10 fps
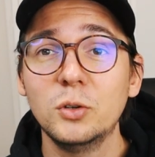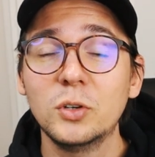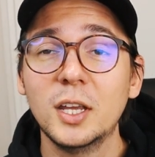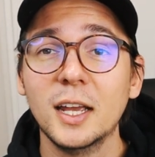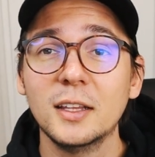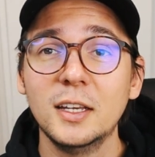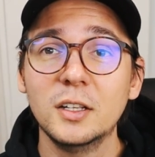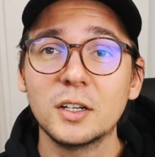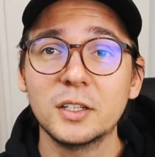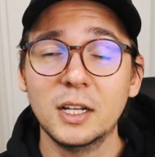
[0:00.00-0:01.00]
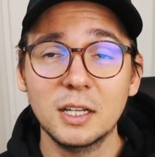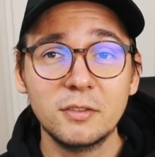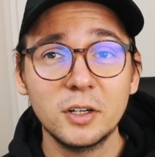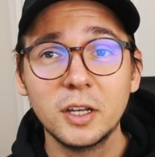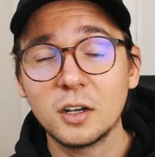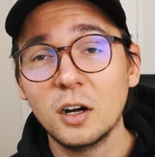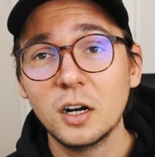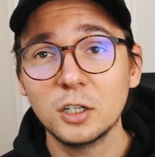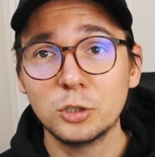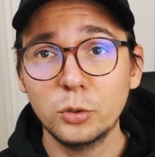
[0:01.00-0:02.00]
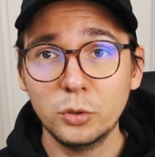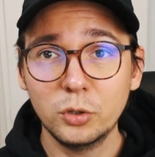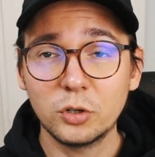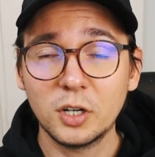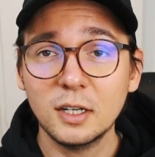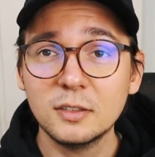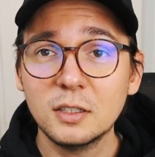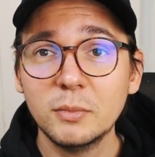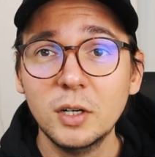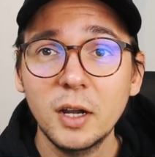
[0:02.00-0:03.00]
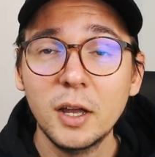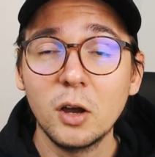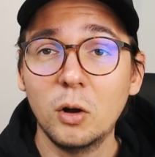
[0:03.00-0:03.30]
you can either deliver the car to your customer,